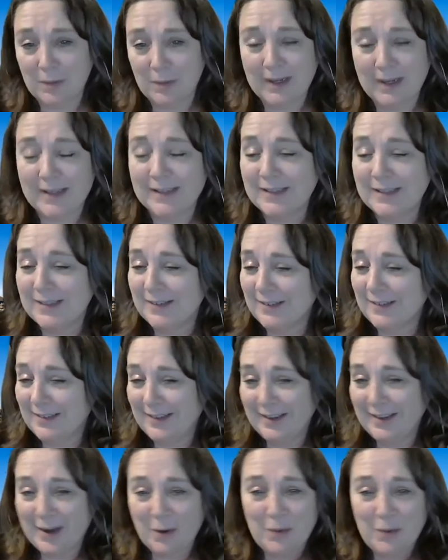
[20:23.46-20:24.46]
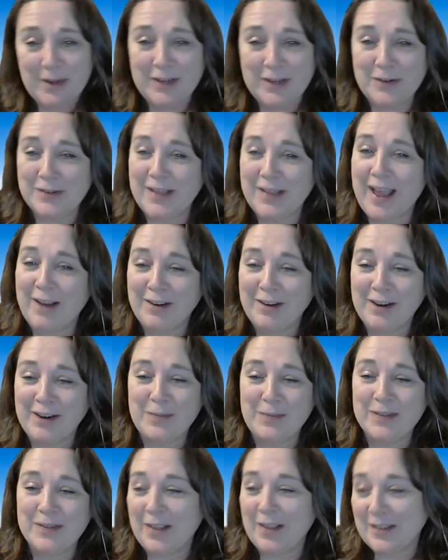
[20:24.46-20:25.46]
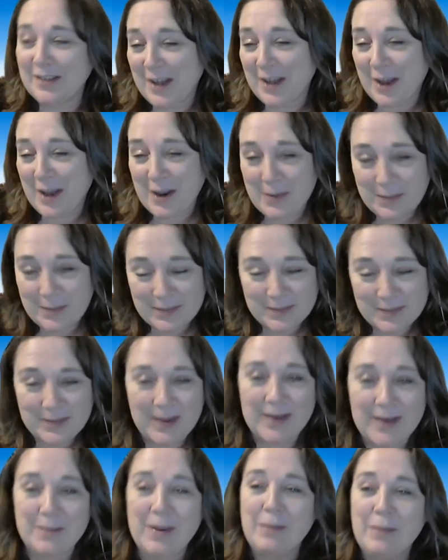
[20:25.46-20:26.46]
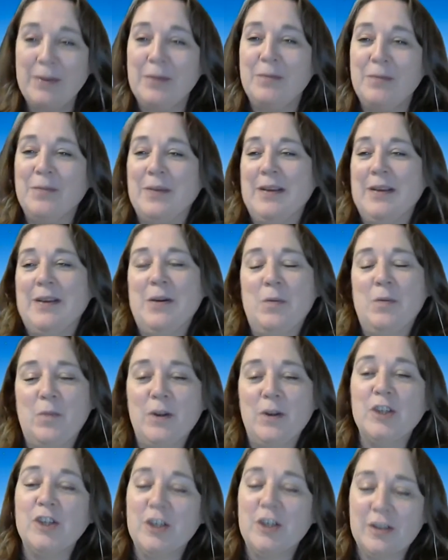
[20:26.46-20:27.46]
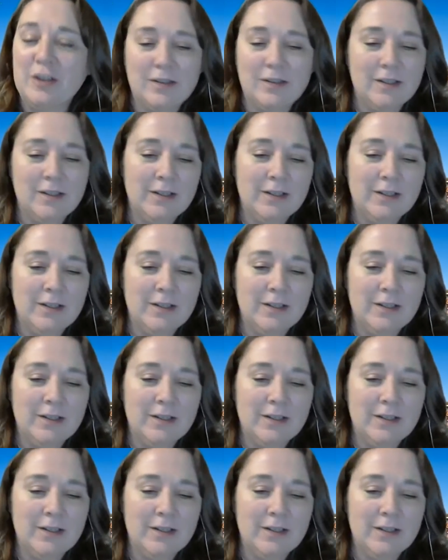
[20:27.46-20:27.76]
because, you know, we use okay. acronyms all the time and maybe we shouldn't.